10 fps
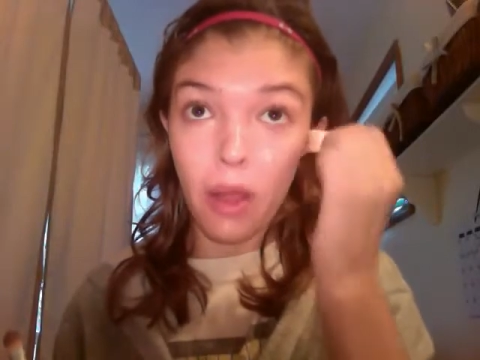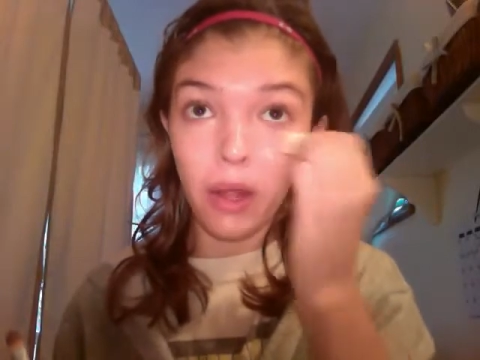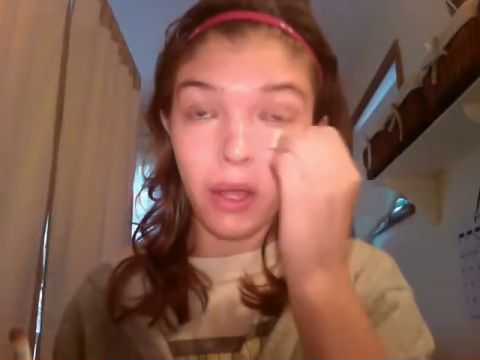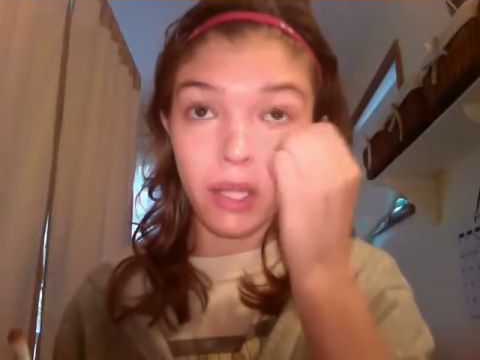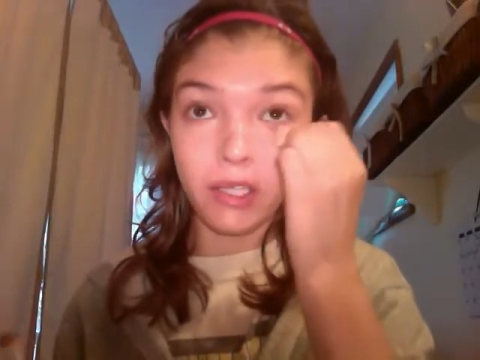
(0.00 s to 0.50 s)

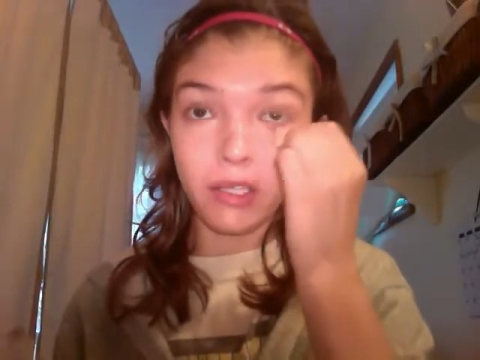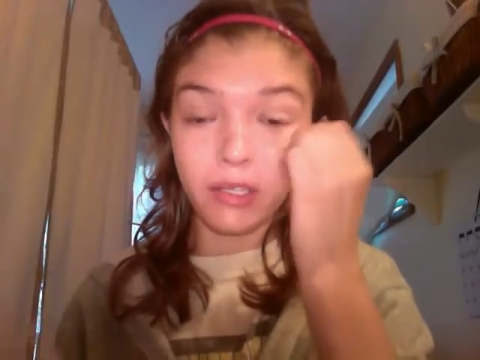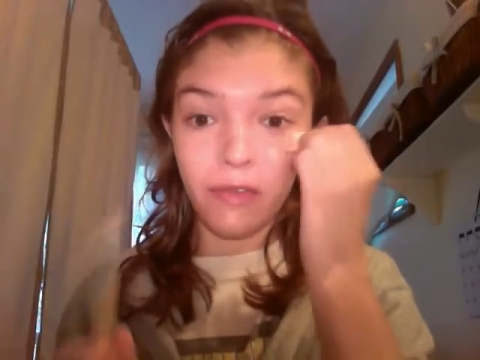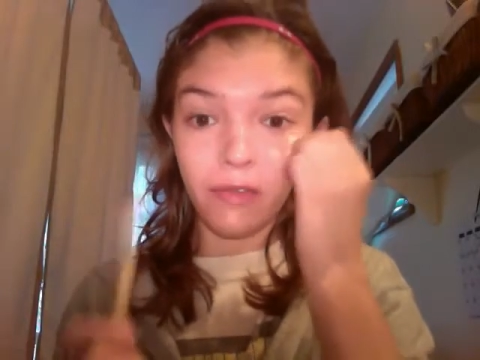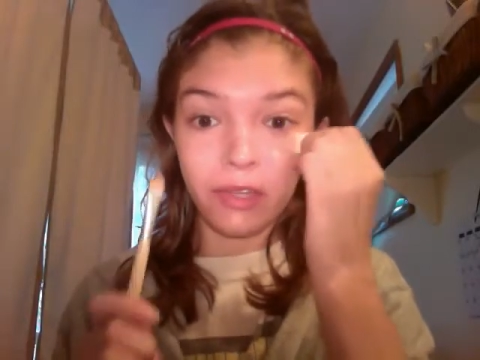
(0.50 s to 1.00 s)
it's
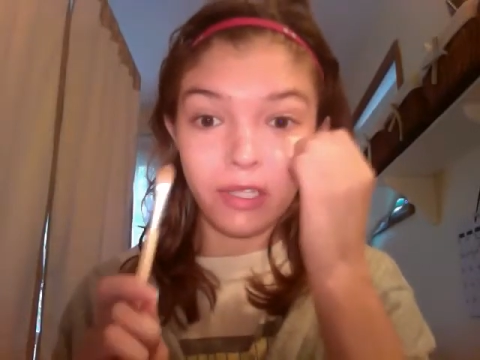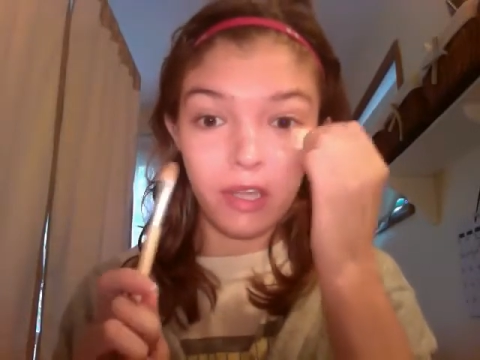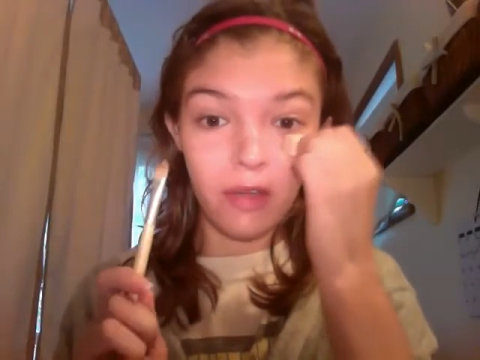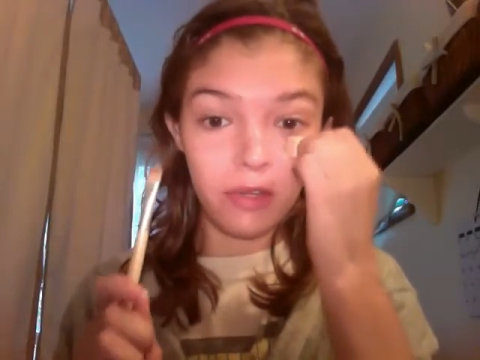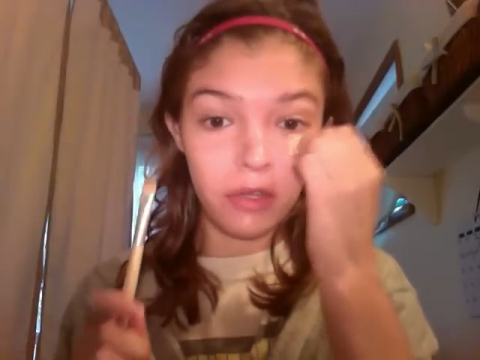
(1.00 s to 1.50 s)
definitely
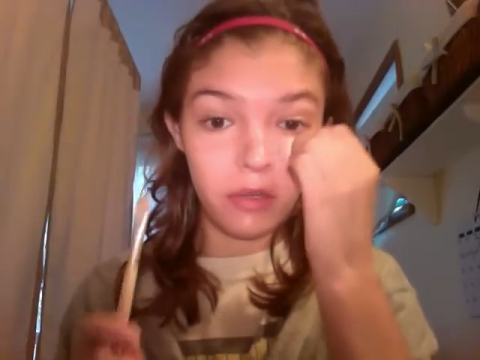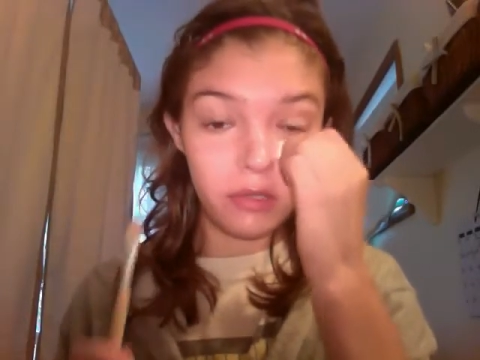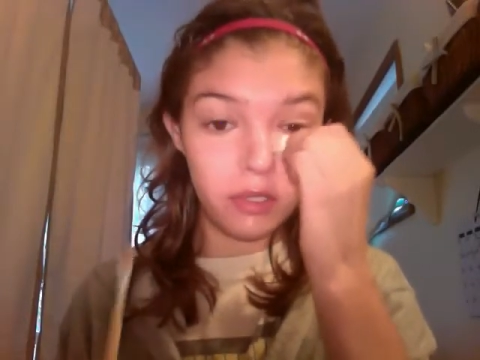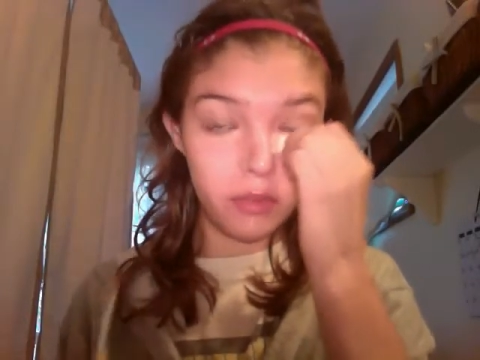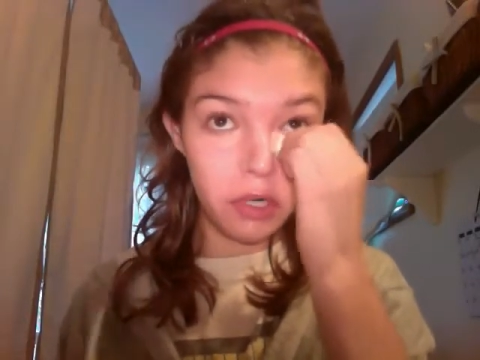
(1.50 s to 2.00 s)
softer than using a
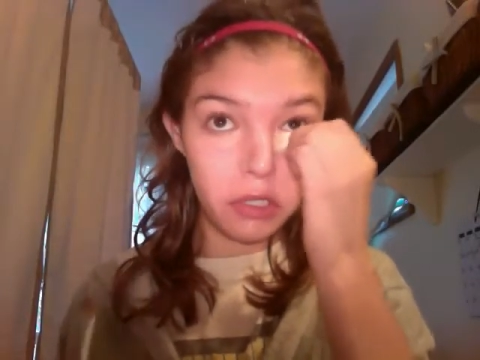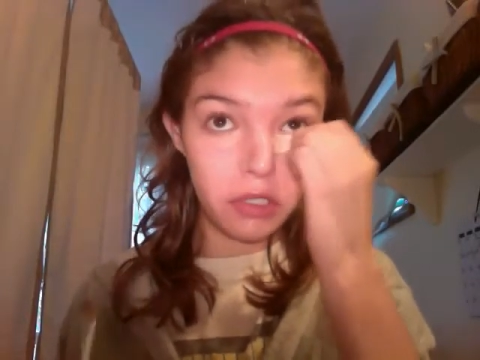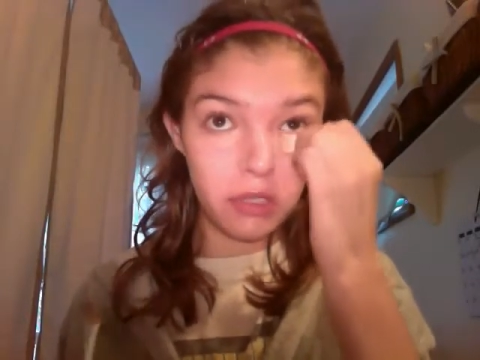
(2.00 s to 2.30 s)
brush.